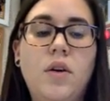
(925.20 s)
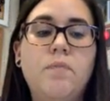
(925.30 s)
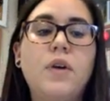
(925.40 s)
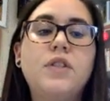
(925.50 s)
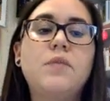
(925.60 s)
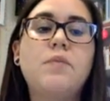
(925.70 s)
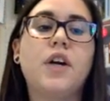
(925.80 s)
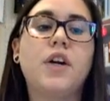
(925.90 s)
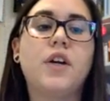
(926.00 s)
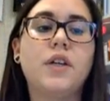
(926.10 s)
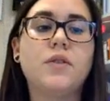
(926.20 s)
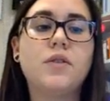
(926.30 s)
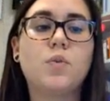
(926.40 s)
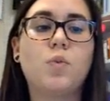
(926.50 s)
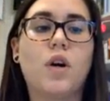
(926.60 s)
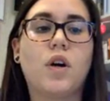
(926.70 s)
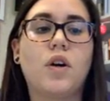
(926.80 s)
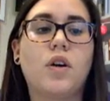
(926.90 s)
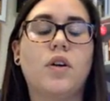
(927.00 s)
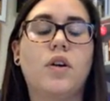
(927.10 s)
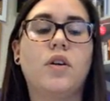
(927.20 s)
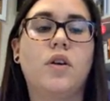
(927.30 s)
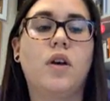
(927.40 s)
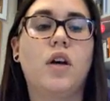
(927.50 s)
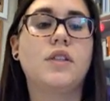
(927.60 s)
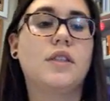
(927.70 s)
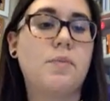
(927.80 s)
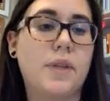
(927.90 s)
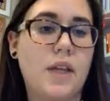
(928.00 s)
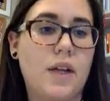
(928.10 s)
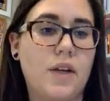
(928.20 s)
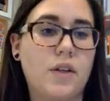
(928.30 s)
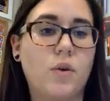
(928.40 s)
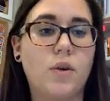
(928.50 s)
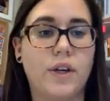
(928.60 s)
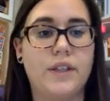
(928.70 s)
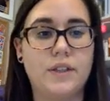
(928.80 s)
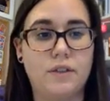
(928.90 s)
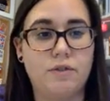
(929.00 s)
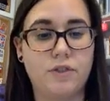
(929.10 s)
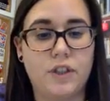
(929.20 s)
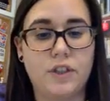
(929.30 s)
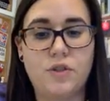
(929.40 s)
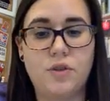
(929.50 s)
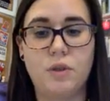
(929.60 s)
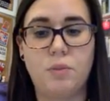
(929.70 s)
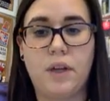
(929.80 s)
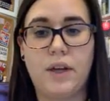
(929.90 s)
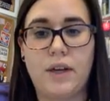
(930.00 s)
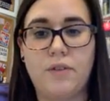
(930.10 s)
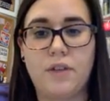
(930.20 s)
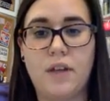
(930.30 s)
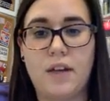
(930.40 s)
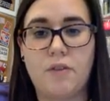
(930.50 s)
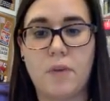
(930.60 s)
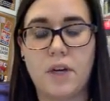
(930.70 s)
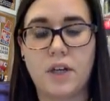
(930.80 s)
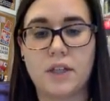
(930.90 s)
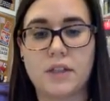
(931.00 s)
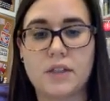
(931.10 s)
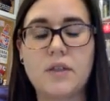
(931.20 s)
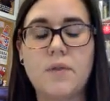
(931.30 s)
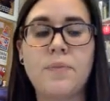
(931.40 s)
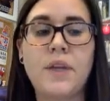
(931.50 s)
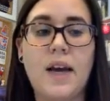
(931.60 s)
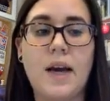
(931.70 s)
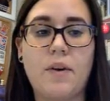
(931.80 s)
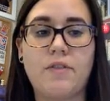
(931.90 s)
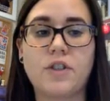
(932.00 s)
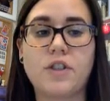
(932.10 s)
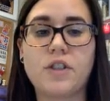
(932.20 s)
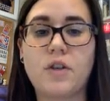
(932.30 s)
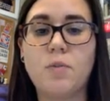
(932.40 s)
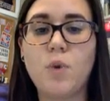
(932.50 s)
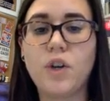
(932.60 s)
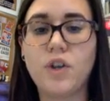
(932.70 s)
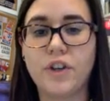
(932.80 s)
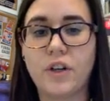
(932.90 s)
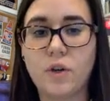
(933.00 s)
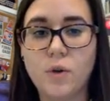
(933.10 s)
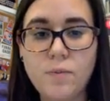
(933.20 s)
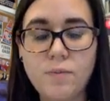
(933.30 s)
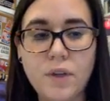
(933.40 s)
Most Americans were unsympathetic or indifferent to the plight of the Native Americans. However, some were critical.